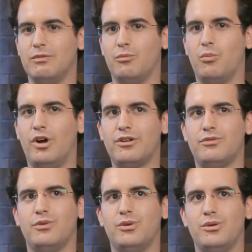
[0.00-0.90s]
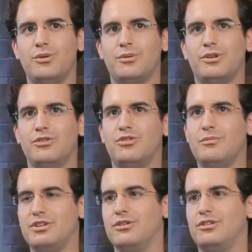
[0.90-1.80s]
wonderful
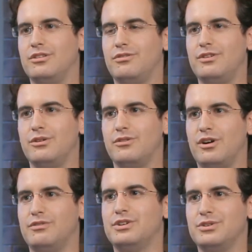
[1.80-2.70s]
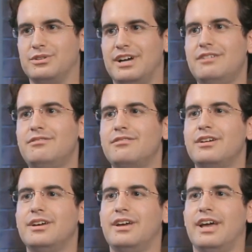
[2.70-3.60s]
contributor to the field of artificial life
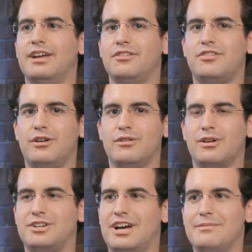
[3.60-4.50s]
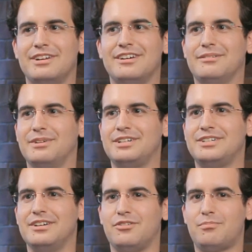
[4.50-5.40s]
and cellular automata,
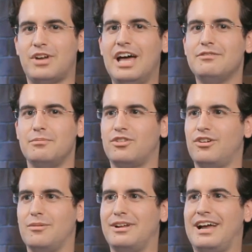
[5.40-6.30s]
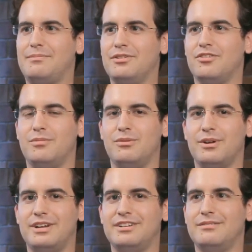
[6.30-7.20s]
which is kind of obscure, but happens to be what
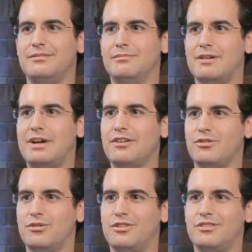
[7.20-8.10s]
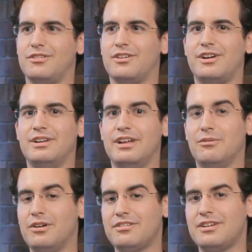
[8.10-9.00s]
I did my master's thesis on. And it
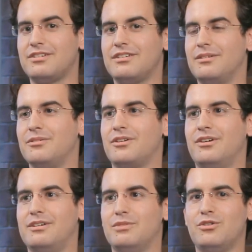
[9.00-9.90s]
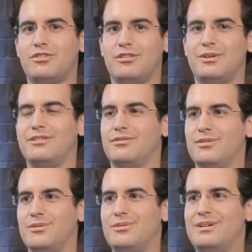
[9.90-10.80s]
wasn't until I was already most of the way
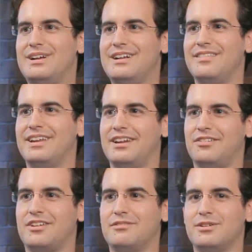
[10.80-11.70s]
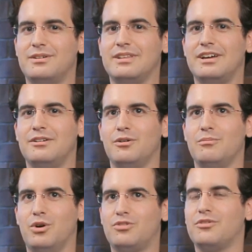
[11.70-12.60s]
through that I discovered that
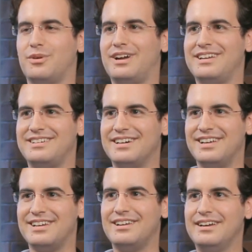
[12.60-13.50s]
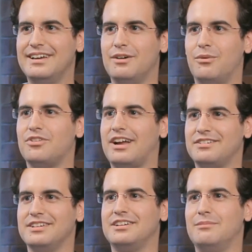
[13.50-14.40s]
most of what I had done was
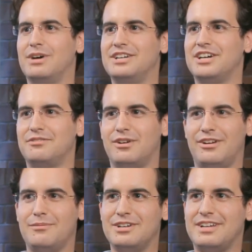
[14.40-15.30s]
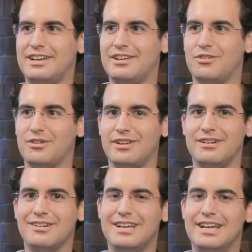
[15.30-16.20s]
actually done by John von Neumann decades
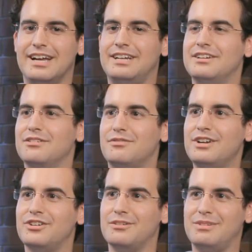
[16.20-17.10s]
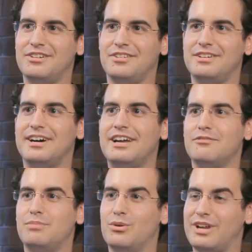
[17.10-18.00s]
earlier. And he didn't finish it because he died
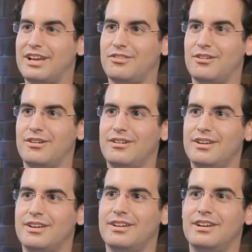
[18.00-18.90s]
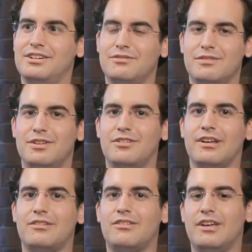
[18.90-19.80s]
of bone cancer in
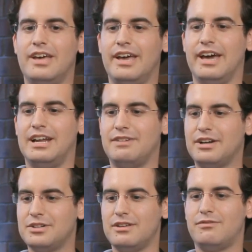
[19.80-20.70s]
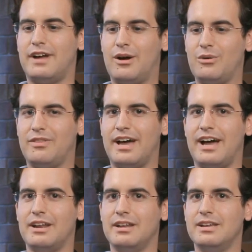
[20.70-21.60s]
1956. And I've actually found
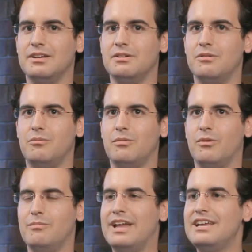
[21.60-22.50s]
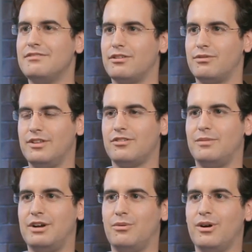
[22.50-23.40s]
that in many of the threads of
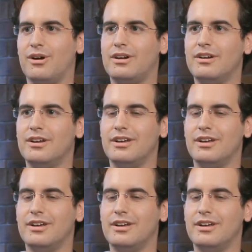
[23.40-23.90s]
my work,